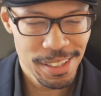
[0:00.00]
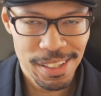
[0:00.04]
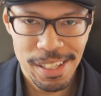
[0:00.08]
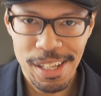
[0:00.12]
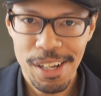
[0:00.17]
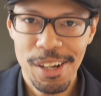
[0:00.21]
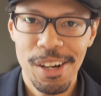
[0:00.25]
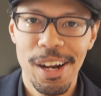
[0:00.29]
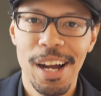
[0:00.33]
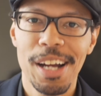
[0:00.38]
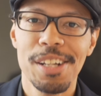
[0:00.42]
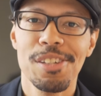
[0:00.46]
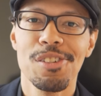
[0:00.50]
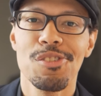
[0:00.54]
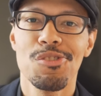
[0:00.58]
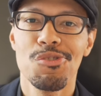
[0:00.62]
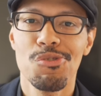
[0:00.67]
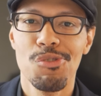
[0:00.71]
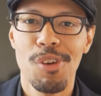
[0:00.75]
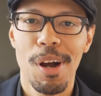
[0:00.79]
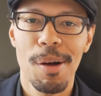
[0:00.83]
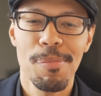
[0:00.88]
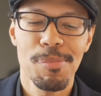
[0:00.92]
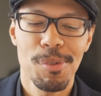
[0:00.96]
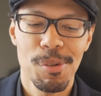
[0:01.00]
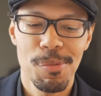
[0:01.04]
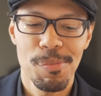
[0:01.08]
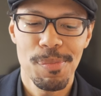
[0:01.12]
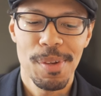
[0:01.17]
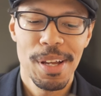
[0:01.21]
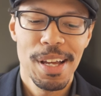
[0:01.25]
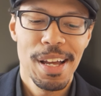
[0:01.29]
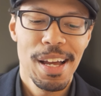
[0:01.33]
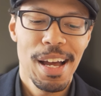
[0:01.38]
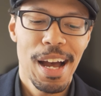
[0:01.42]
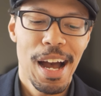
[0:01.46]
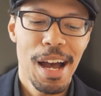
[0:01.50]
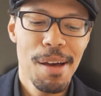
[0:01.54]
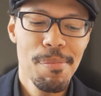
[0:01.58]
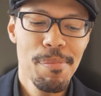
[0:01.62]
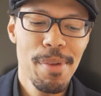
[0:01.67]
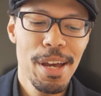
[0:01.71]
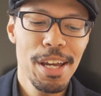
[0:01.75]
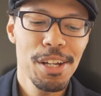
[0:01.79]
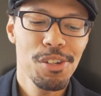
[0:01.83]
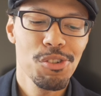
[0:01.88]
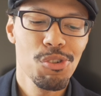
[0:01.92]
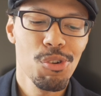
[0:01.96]
there, I just dropped them. I
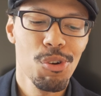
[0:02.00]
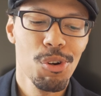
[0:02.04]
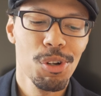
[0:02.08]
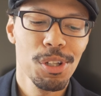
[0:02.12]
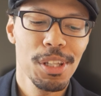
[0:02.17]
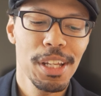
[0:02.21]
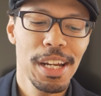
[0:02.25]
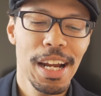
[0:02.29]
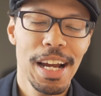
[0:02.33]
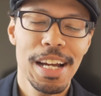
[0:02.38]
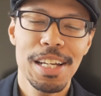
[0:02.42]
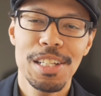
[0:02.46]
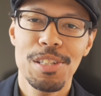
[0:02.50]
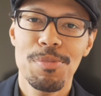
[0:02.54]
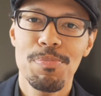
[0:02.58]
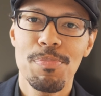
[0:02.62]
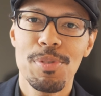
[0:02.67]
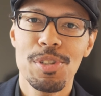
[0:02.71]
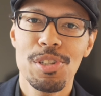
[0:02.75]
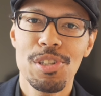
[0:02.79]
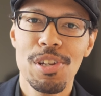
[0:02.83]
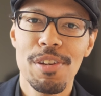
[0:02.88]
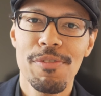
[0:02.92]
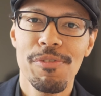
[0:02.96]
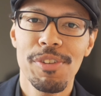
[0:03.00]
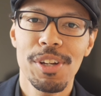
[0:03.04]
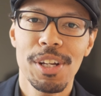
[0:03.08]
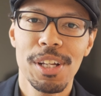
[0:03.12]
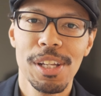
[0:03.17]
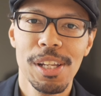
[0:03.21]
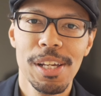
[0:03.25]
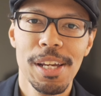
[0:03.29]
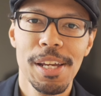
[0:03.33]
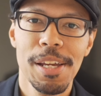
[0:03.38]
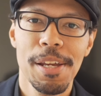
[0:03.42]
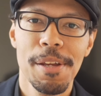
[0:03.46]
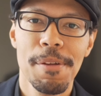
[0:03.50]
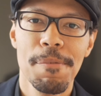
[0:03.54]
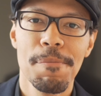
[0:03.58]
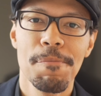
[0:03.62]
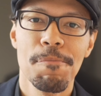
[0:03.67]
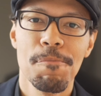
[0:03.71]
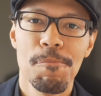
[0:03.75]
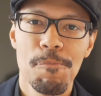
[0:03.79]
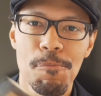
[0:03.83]
made sure that I specifically